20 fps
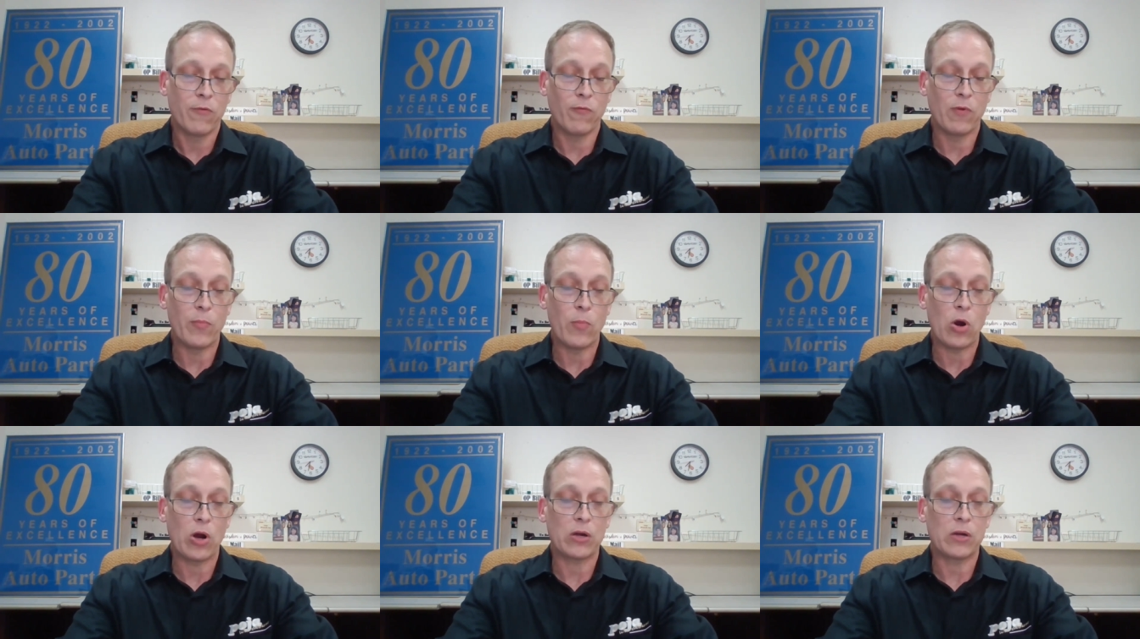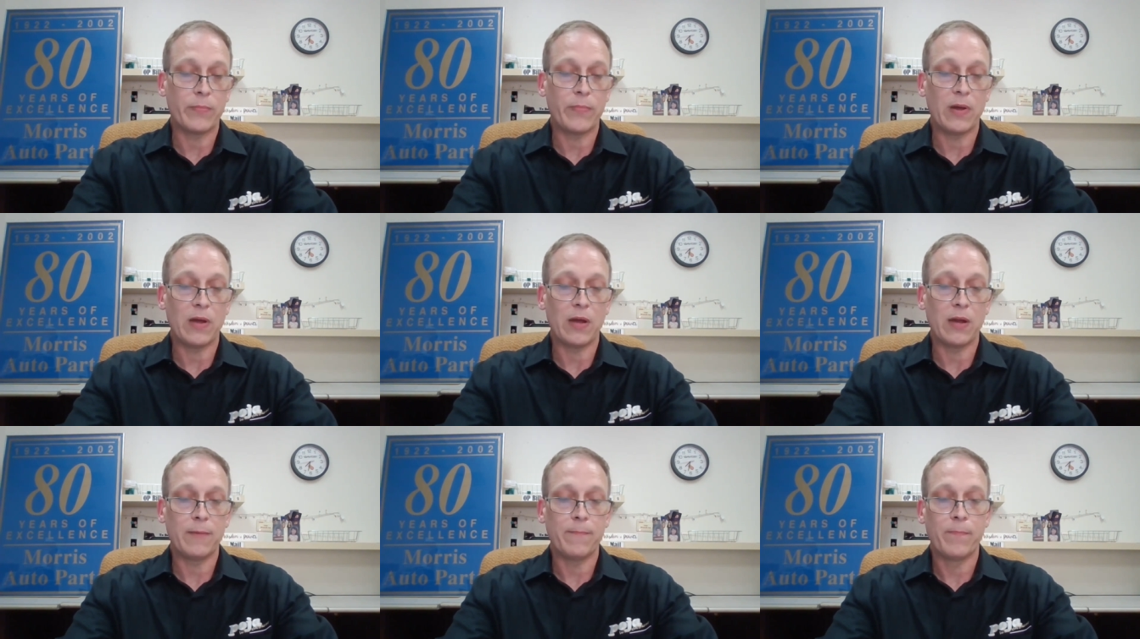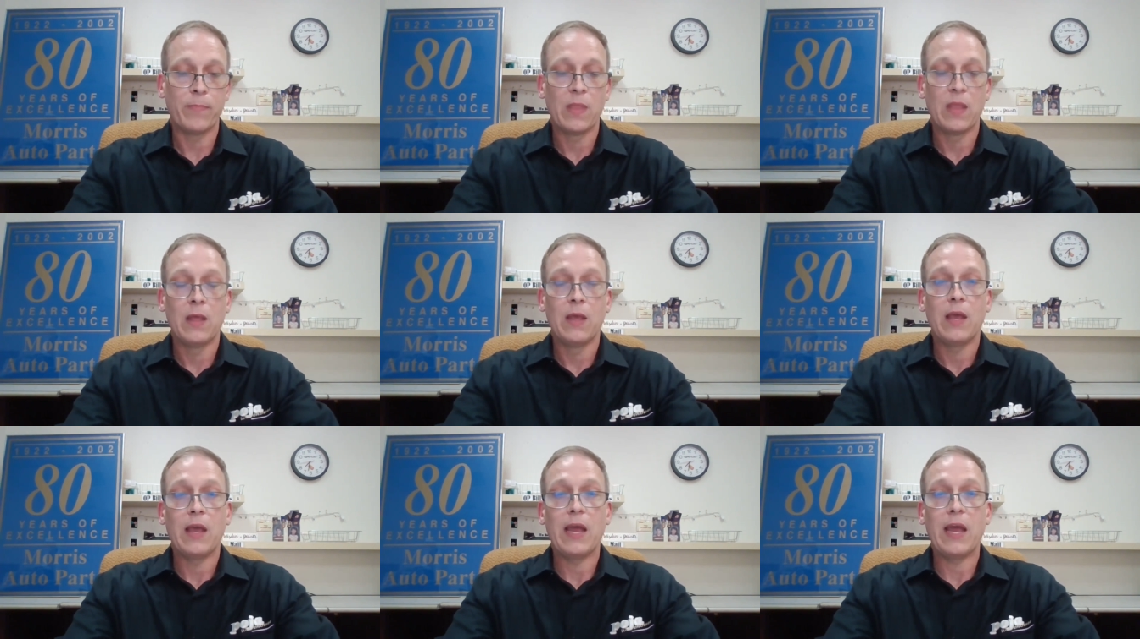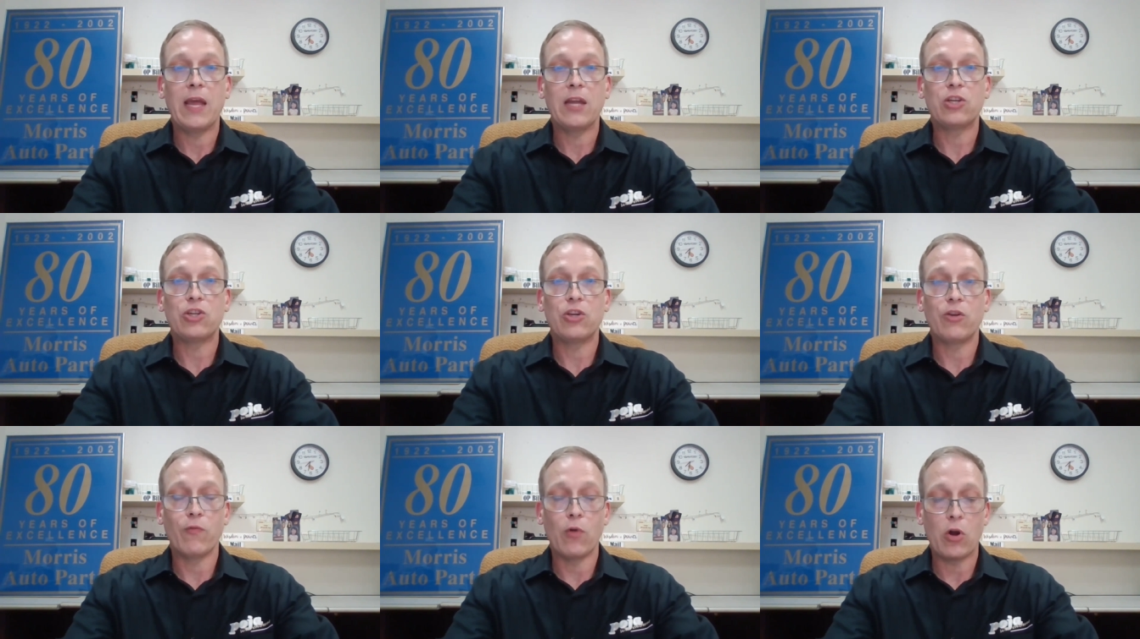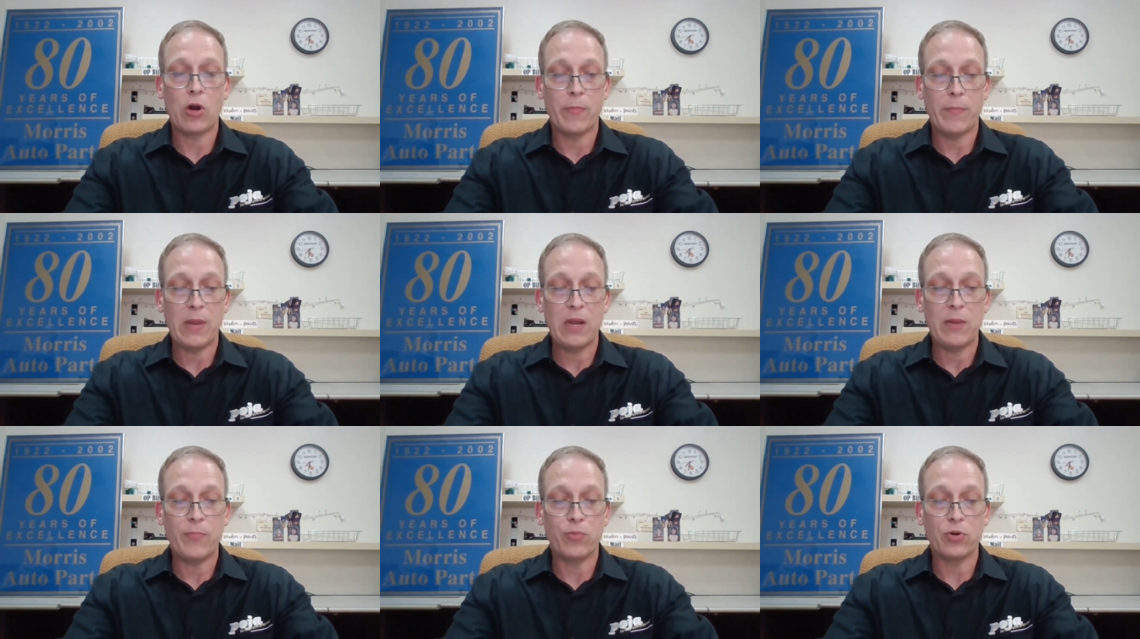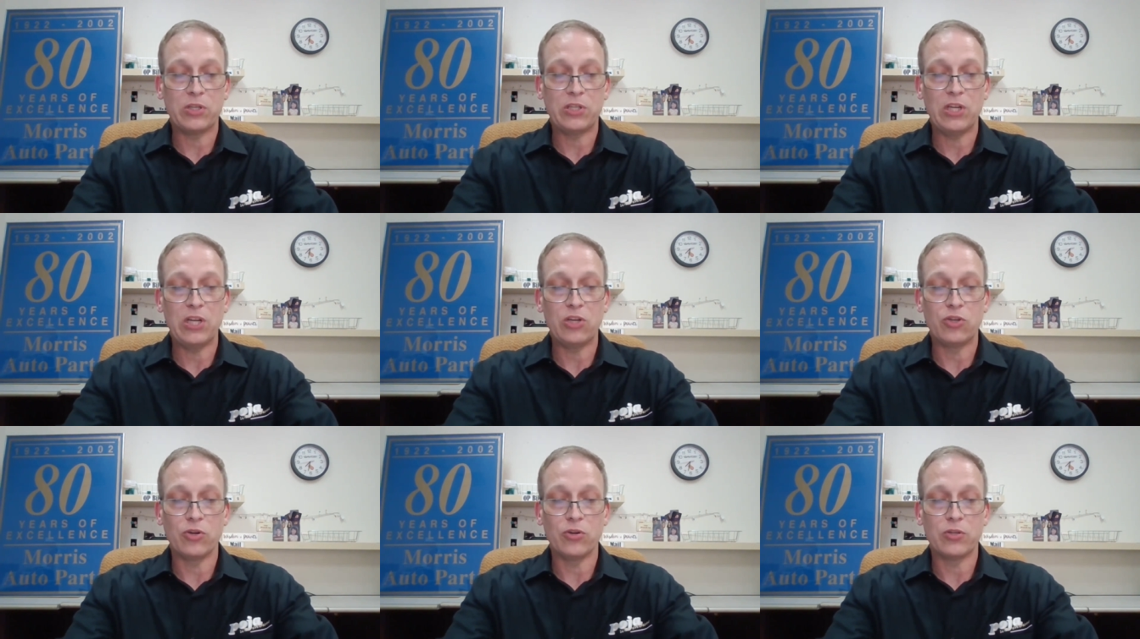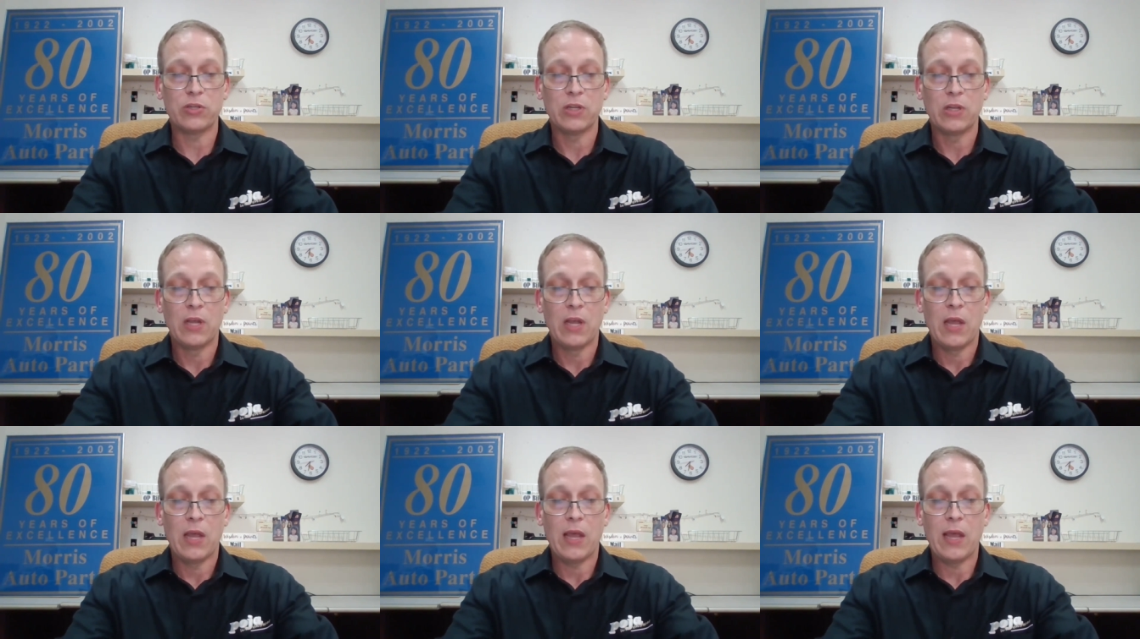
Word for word: remarked upon. And she wrote up many procedures